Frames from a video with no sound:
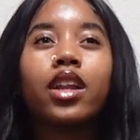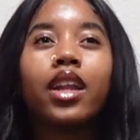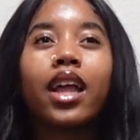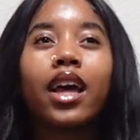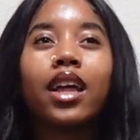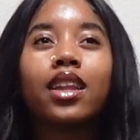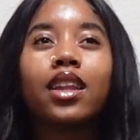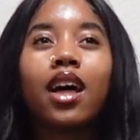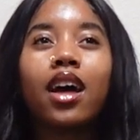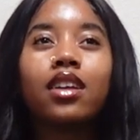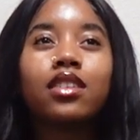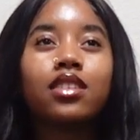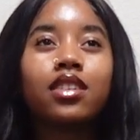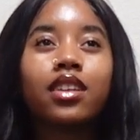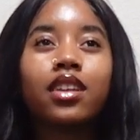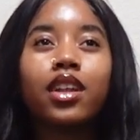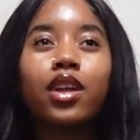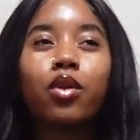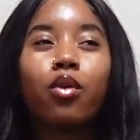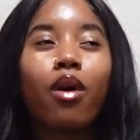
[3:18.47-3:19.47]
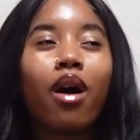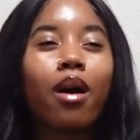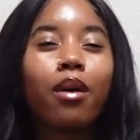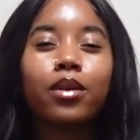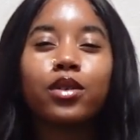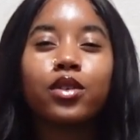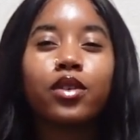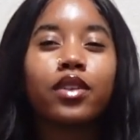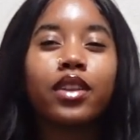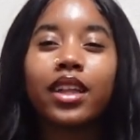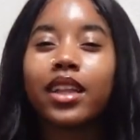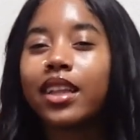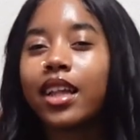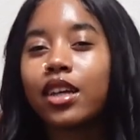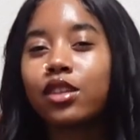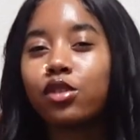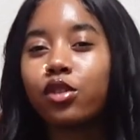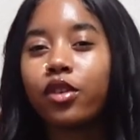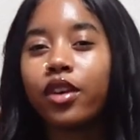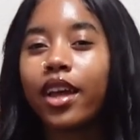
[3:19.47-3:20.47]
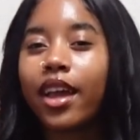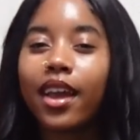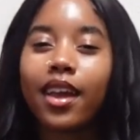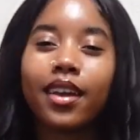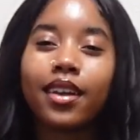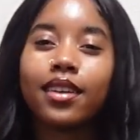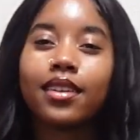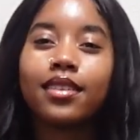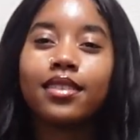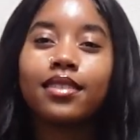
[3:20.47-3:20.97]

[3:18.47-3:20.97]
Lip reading: like logically, why would you think that's okay?